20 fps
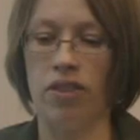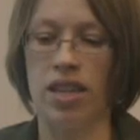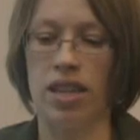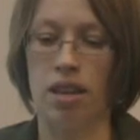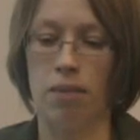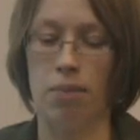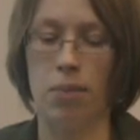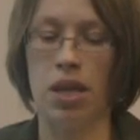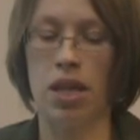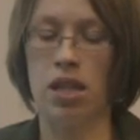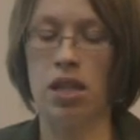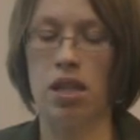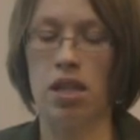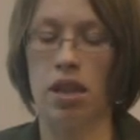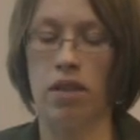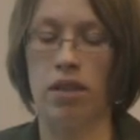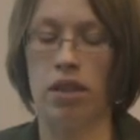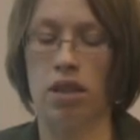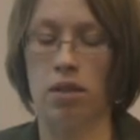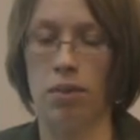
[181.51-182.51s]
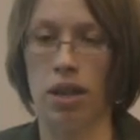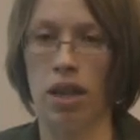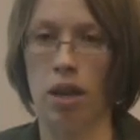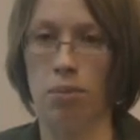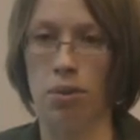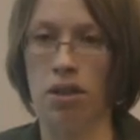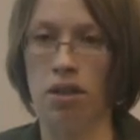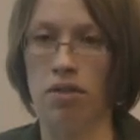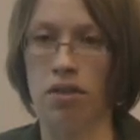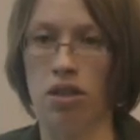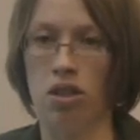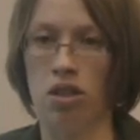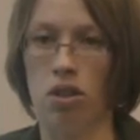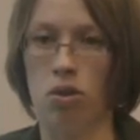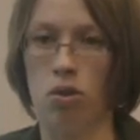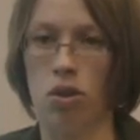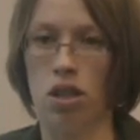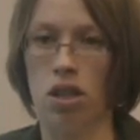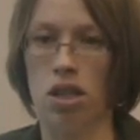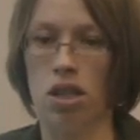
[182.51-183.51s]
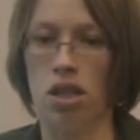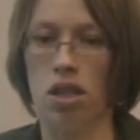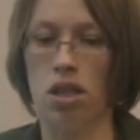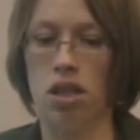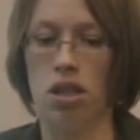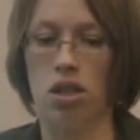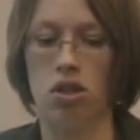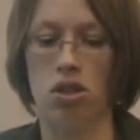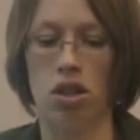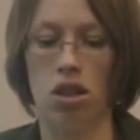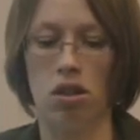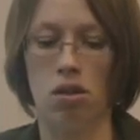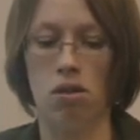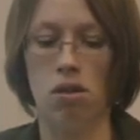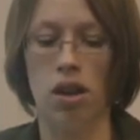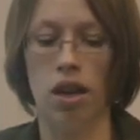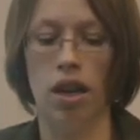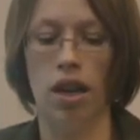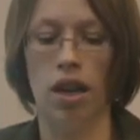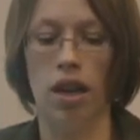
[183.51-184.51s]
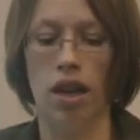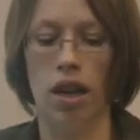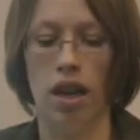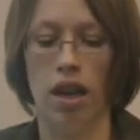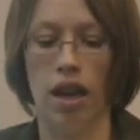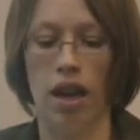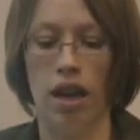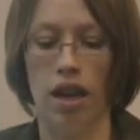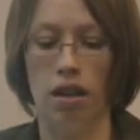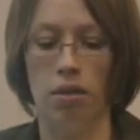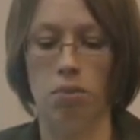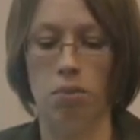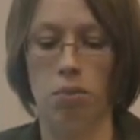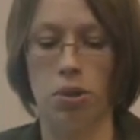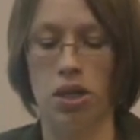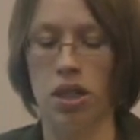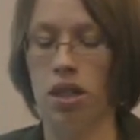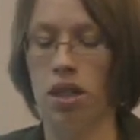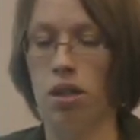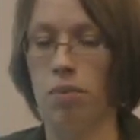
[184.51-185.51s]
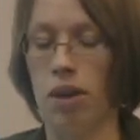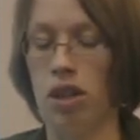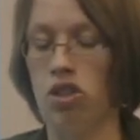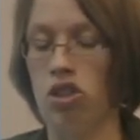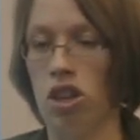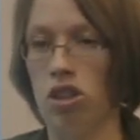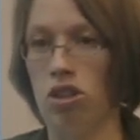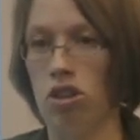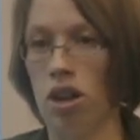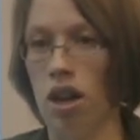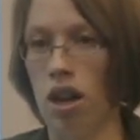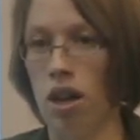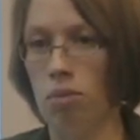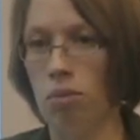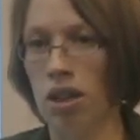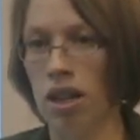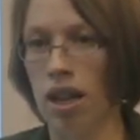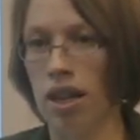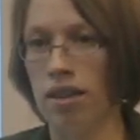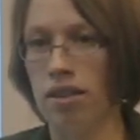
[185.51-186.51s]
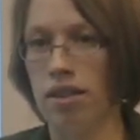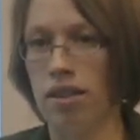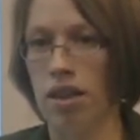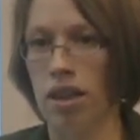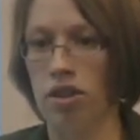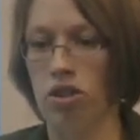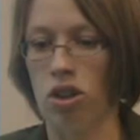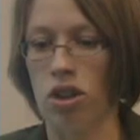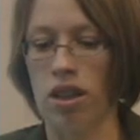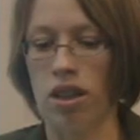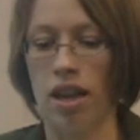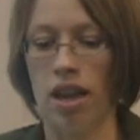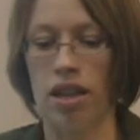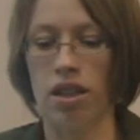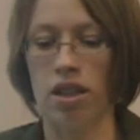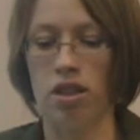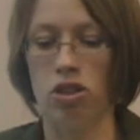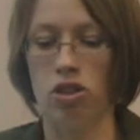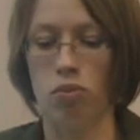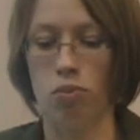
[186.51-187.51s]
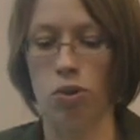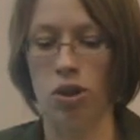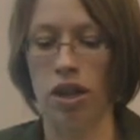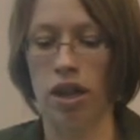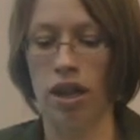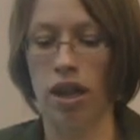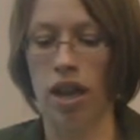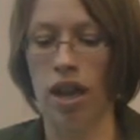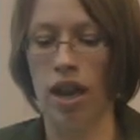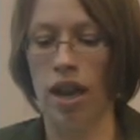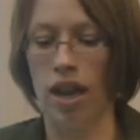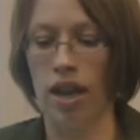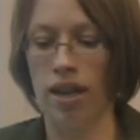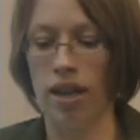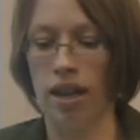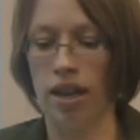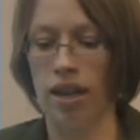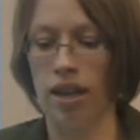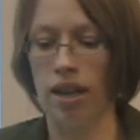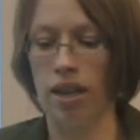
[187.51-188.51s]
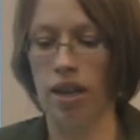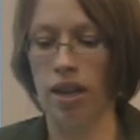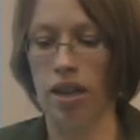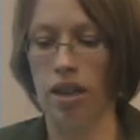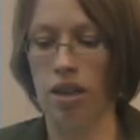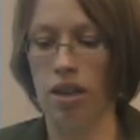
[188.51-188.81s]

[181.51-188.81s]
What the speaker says: taken pieces of it to my upper division courses, so particularly my gender comm class, I taught that in the spring, and I